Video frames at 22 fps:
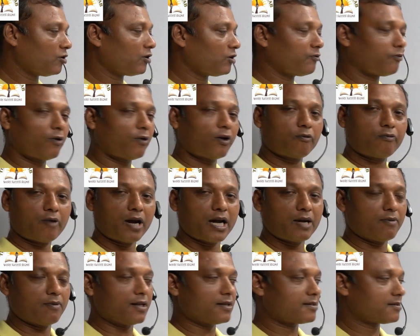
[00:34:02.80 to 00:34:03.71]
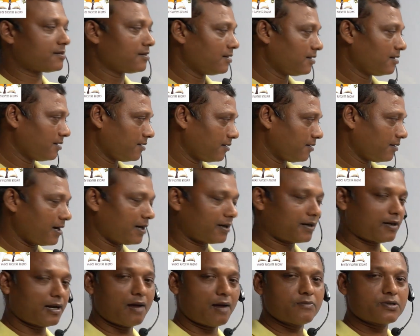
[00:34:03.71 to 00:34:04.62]
or false 5 marks,
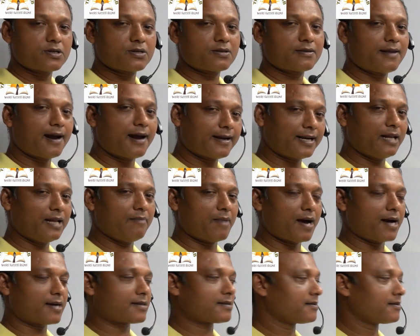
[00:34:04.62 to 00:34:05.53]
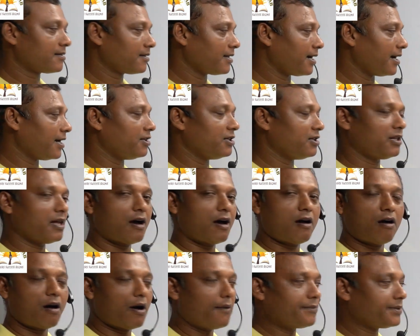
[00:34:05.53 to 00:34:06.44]
that comes 30 marks. That is the
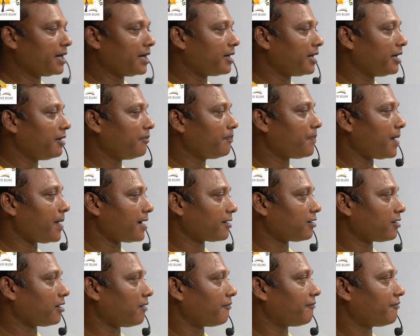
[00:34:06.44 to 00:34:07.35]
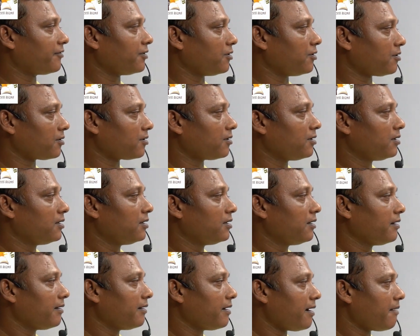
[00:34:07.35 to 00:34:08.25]
objective part of your
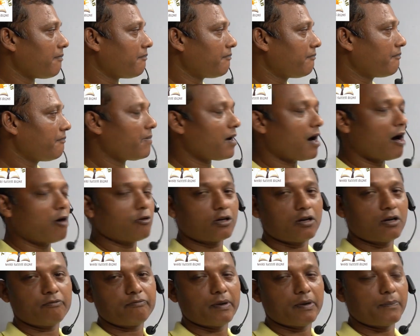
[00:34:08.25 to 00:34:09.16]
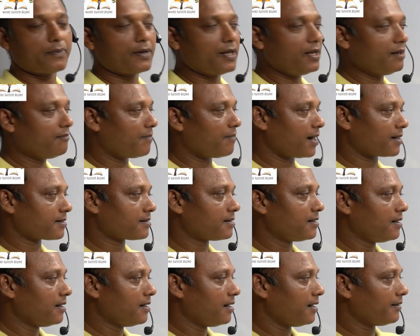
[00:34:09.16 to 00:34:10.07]
out of 50 marks.
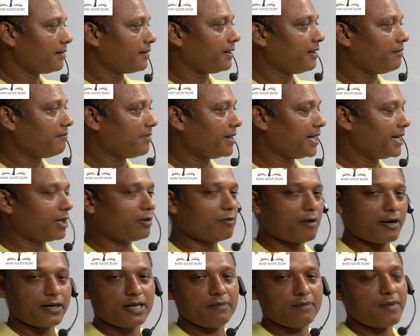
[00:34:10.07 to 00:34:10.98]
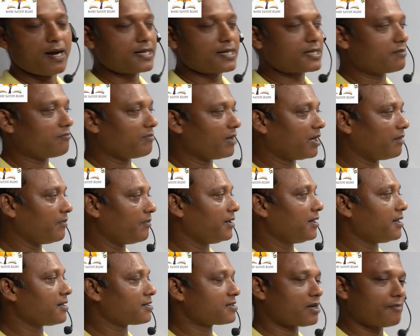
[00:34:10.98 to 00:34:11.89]
The remaining 20 marks will be
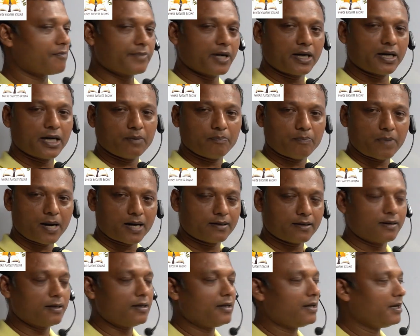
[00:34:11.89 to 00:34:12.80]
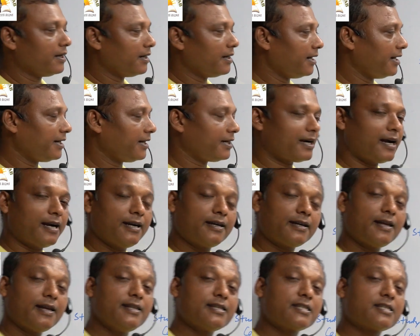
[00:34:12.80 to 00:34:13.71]
the subjective part. It
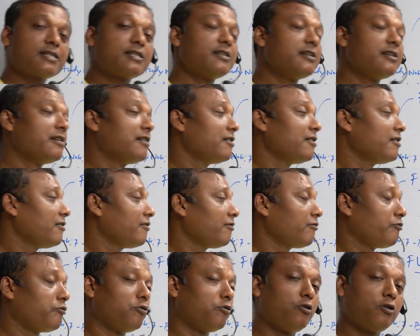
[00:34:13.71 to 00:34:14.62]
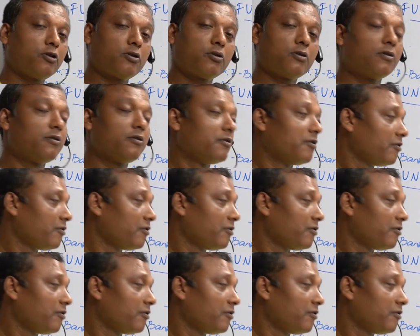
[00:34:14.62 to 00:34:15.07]
contains 4